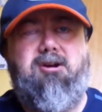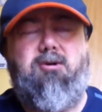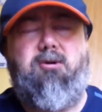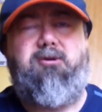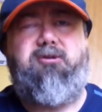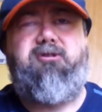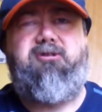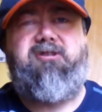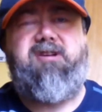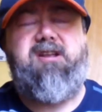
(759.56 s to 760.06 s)

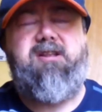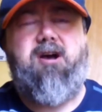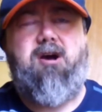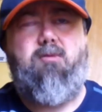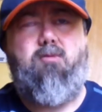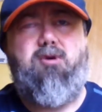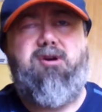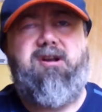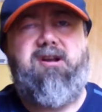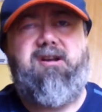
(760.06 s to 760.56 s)
quantity that I
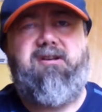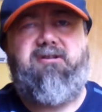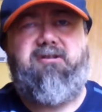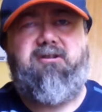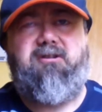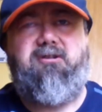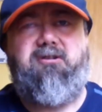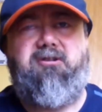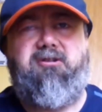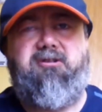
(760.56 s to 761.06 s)
wanted is
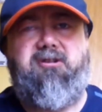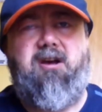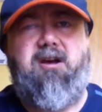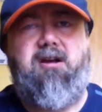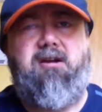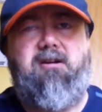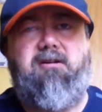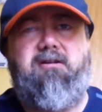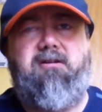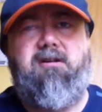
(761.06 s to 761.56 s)

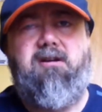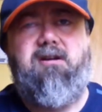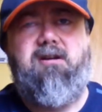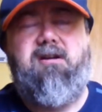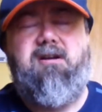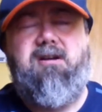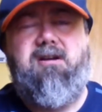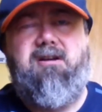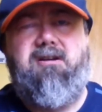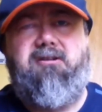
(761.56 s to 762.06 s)
concerned.
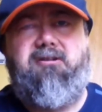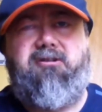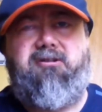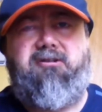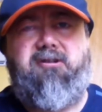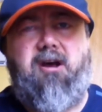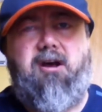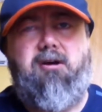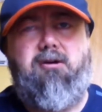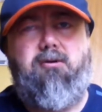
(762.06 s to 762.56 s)

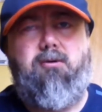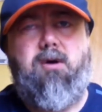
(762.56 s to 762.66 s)
So